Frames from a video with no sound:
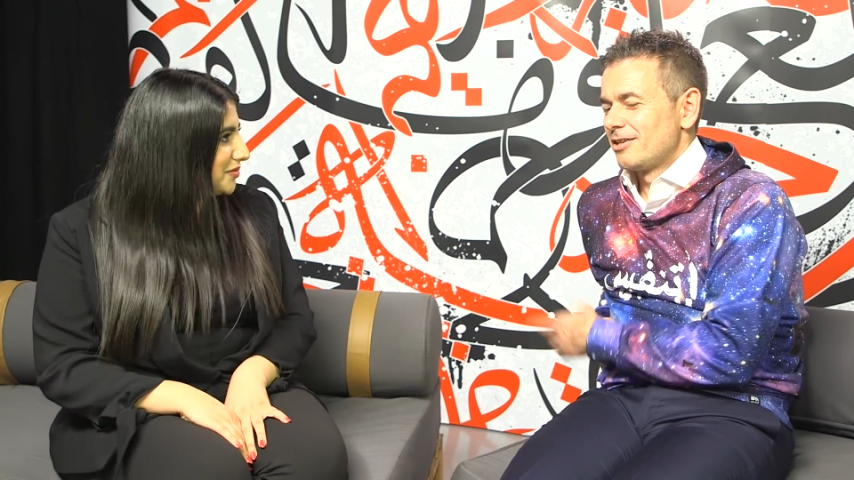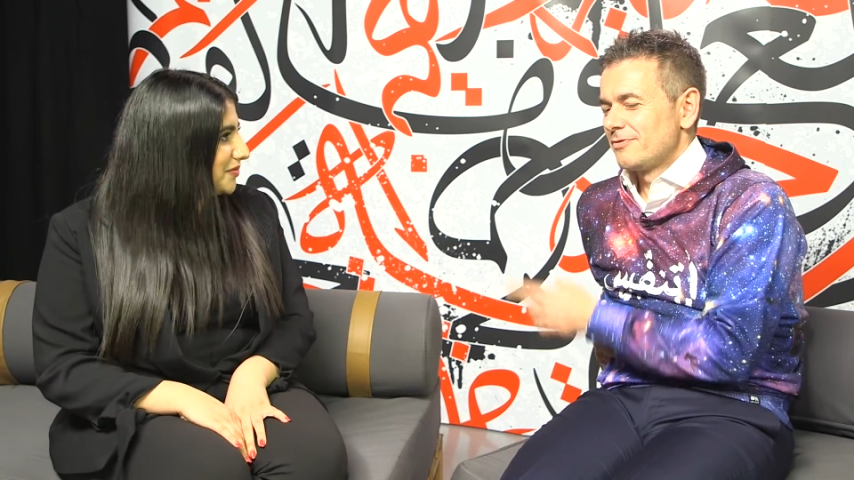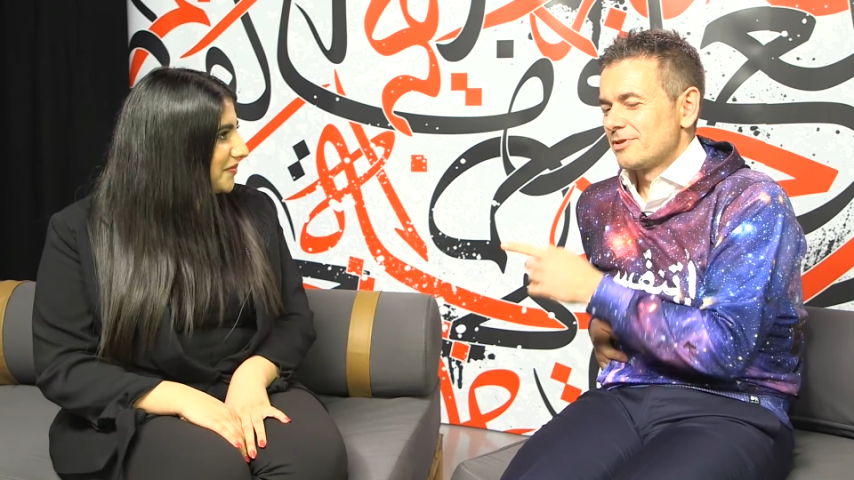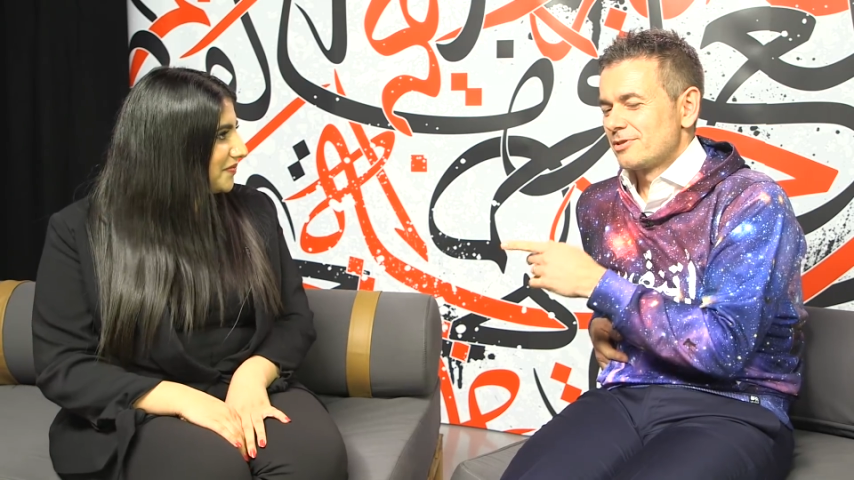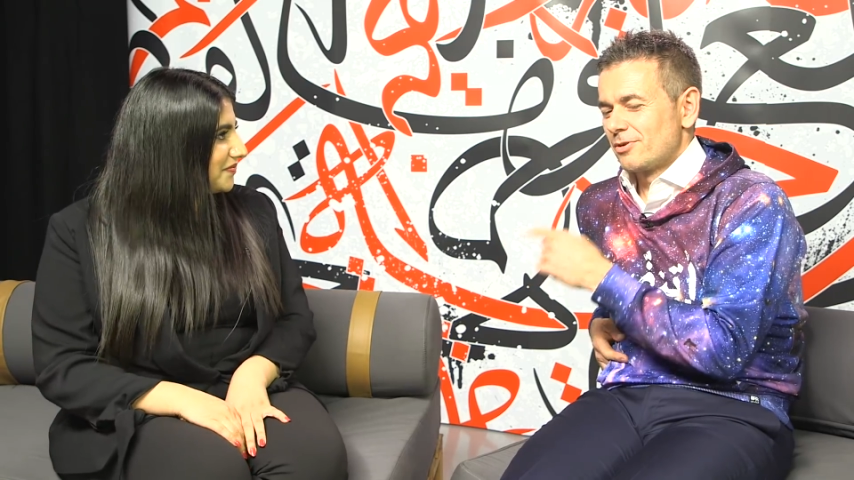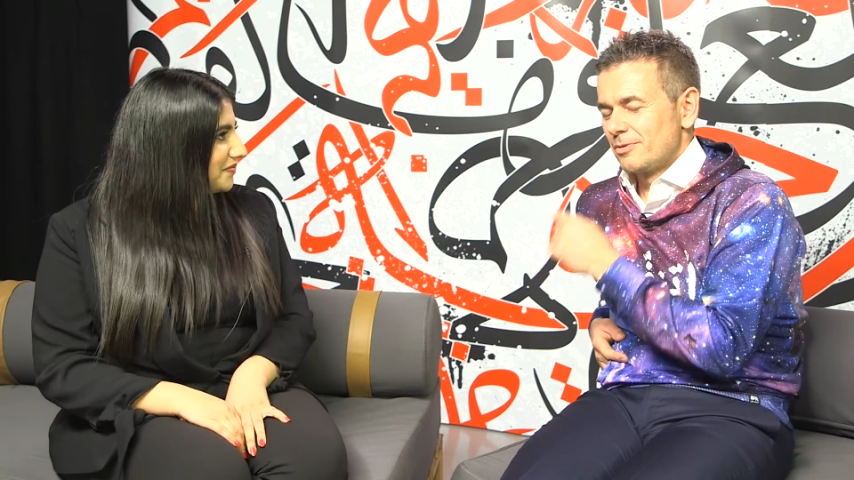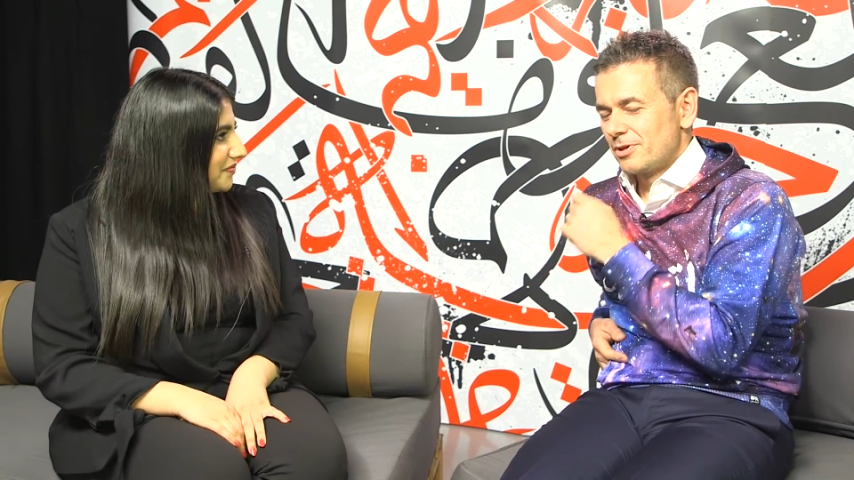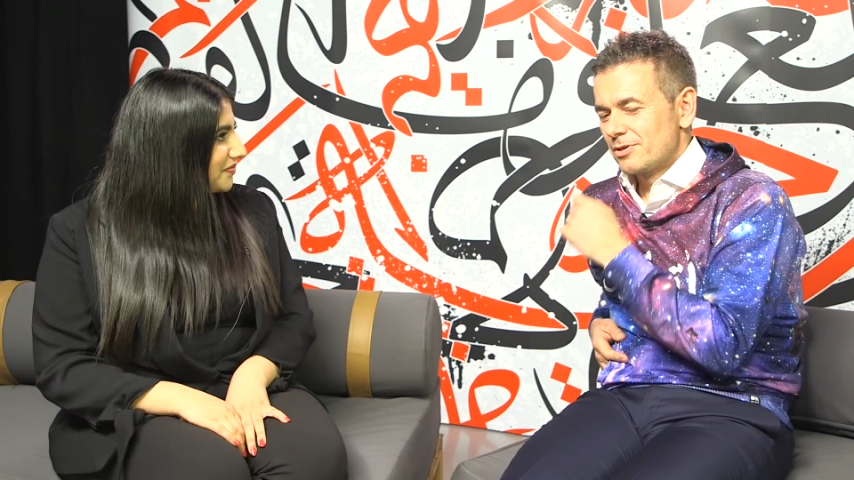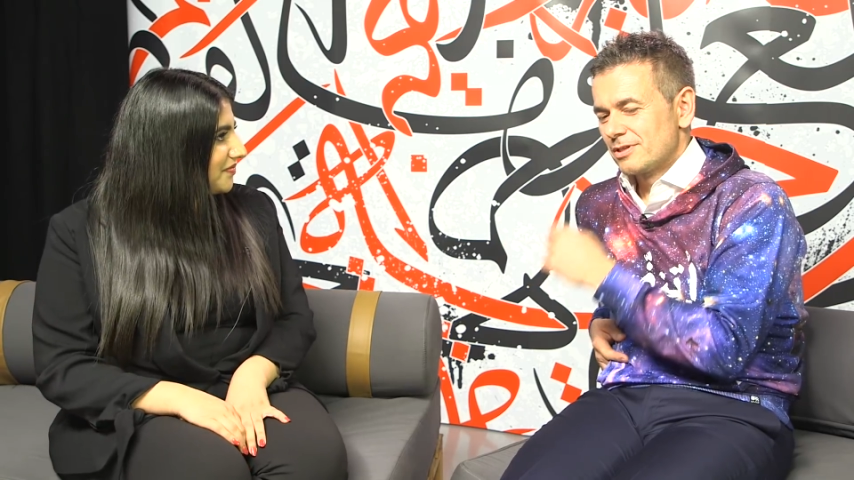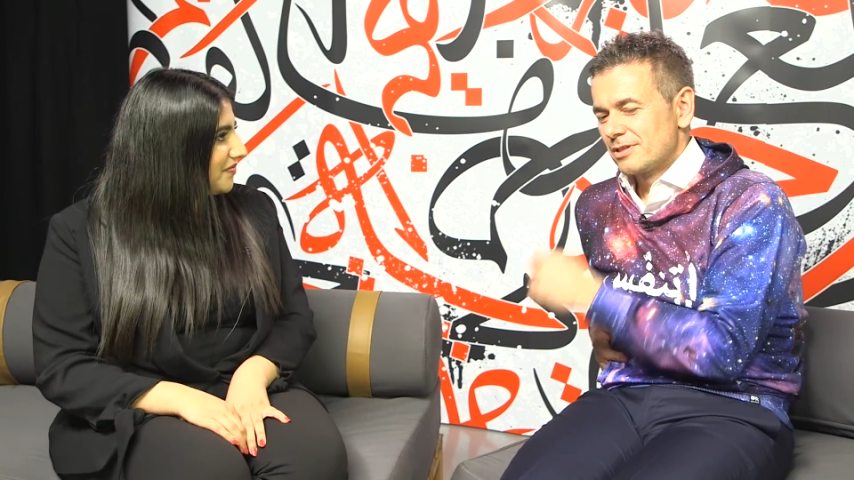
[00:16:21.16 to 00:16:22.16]
I love the story
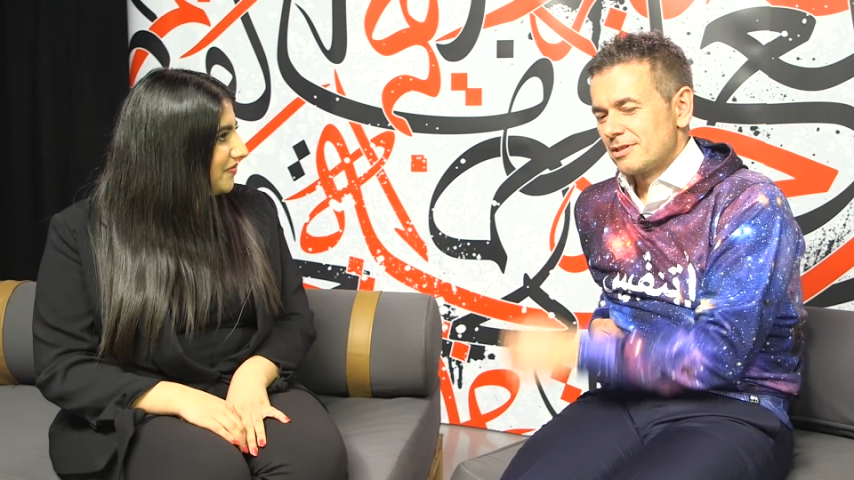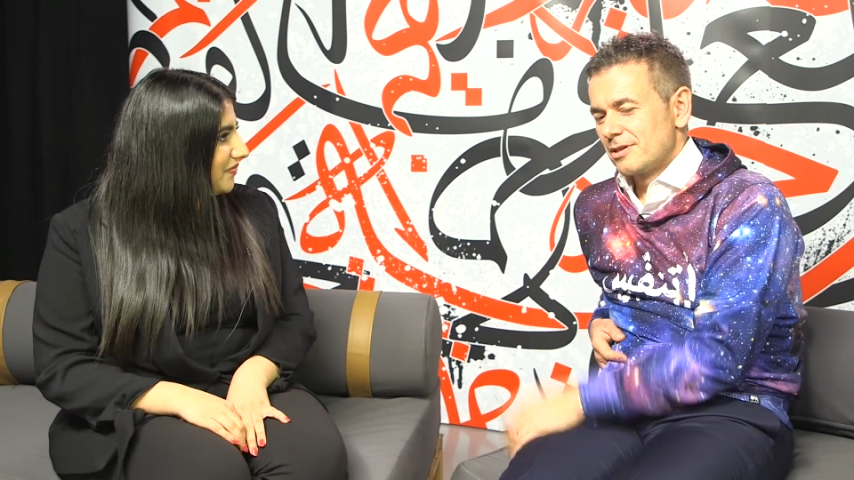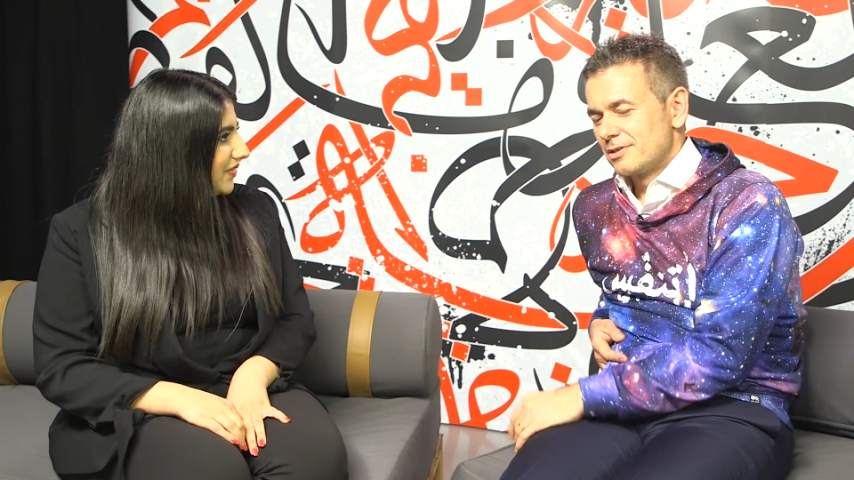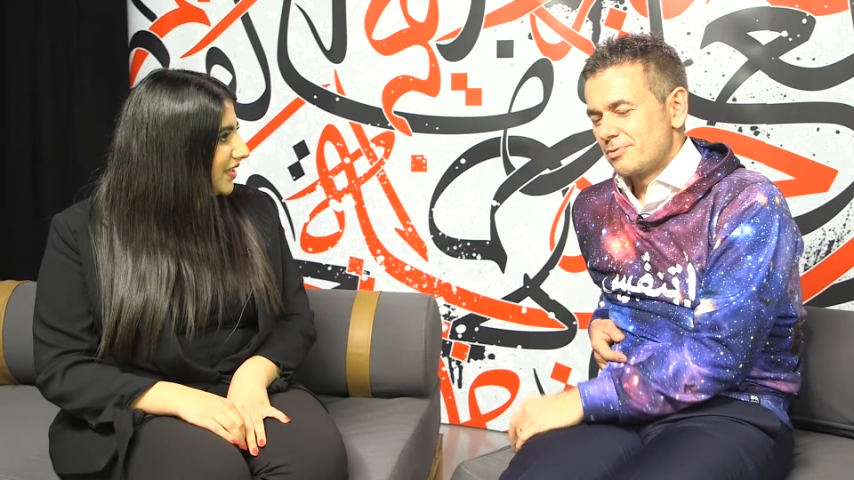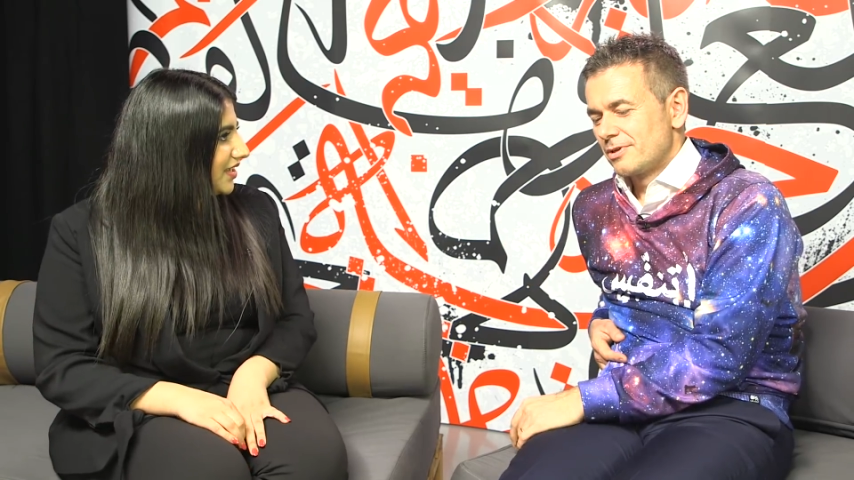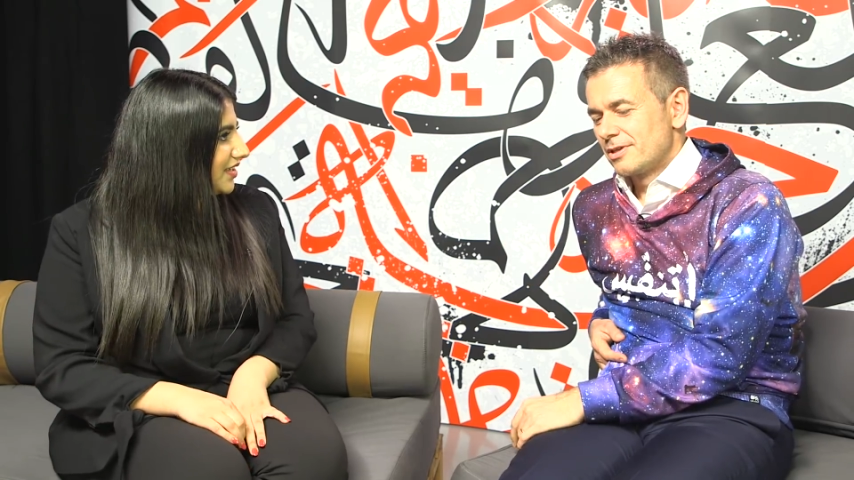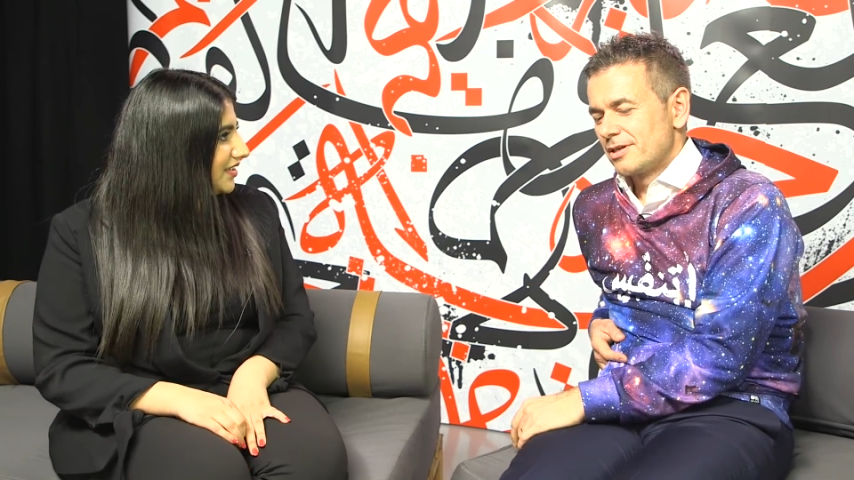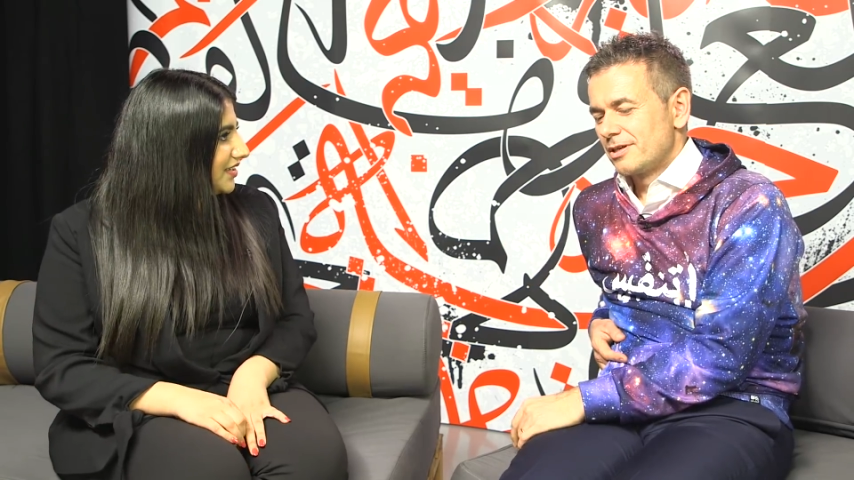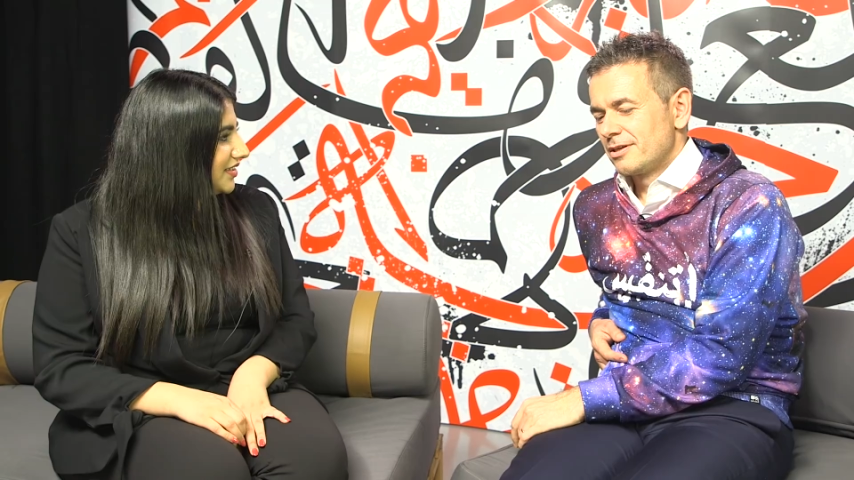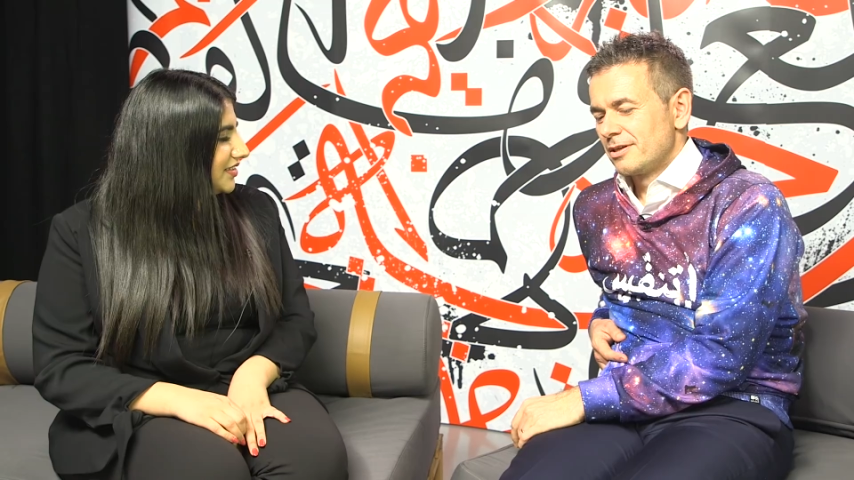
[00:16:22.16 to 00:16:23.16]
because it's
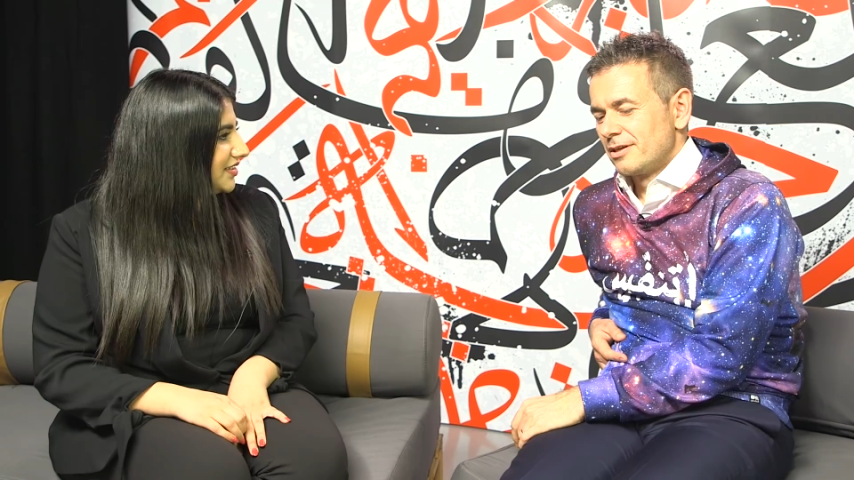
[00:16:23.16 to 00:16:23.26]
really